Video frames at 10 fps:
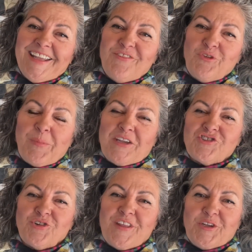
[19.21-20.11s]
if you make
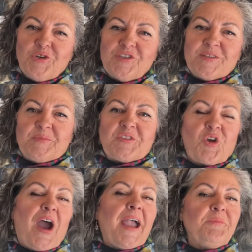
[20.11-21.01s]
sure that you're
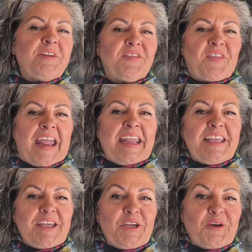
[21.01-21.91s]
subscribed.
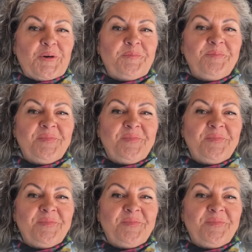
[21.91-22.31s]
Thank you.